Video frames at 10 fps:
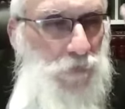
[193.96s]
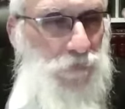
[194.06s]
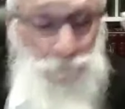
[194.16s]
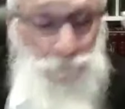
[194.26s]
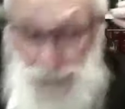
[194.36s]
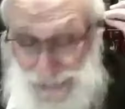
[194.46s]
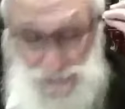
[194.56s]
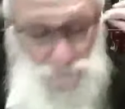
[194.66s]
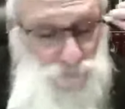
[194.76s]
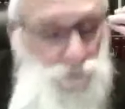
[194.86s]
the
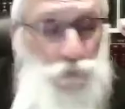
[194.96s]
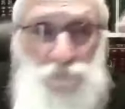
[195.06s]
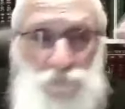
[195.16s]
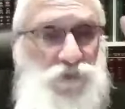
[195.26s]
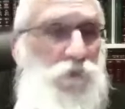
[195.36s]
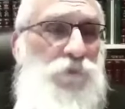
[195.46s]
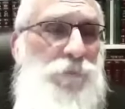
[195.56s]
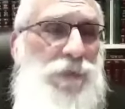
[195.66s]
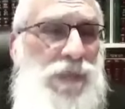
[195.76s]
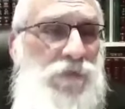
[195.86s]
body of the Jew is chosen
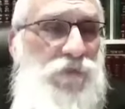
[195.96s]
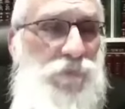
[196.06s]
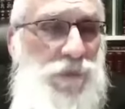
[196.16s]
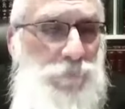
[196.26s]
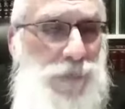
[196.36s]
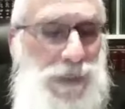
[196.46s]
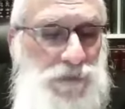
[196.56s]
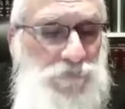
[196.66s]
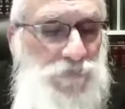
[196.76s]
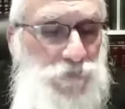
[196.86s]
by God to be a
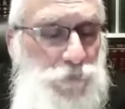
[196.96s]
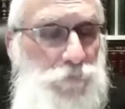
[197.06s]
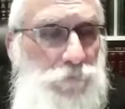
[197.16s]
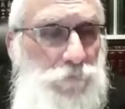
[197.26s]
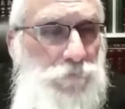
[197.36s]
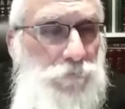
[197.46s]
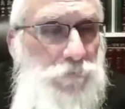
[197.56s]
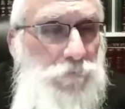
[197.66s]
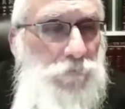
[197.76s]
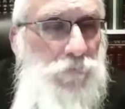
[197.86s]
body of a Jew.
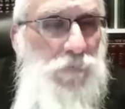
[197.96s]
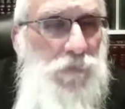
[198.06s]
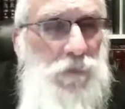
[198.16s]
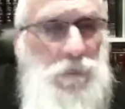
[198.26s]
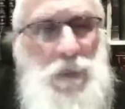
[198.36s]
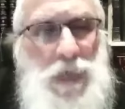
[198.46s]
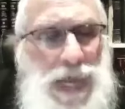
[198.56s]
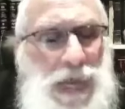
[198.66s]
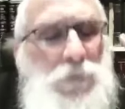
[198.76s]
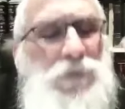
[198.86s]

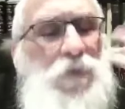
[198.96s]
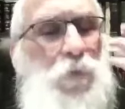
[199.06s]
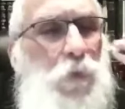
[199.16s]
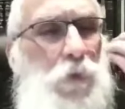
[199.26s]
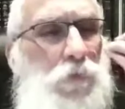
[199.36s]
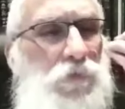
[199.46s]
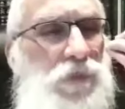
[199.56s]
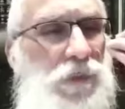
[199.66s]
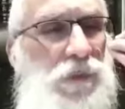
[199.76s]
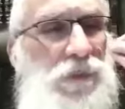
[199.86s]
How in the world
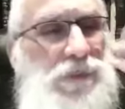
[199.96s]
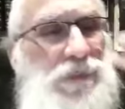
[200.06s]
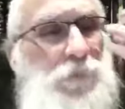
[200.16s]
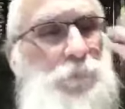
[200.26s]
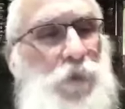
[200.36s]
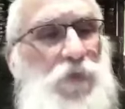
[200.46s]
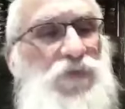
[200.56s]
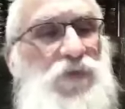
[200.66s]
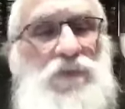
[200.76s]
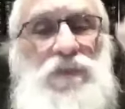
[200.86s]
can a
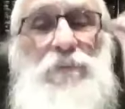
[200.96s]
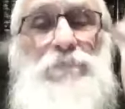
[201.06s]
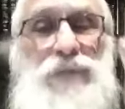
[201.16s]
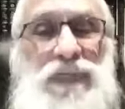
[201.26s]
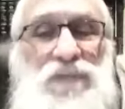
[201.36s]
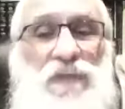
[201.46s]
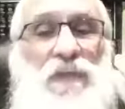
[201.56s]
person commit